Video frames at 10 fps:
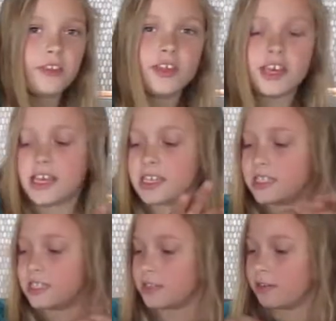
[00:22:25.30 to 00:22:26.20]

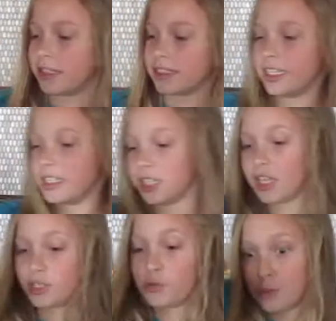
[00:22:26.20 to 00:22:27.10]
this, or you try to
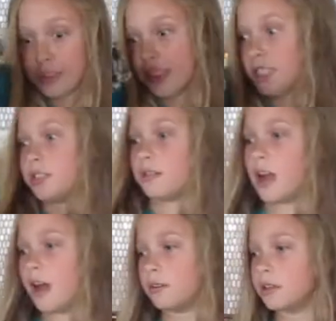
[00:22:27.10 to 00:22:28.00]
like swoosh this
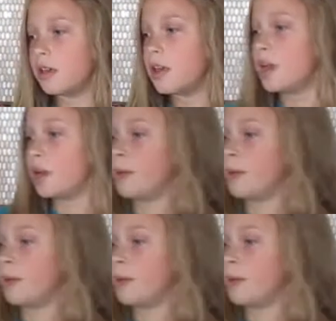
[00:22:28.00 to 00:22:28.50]
around, or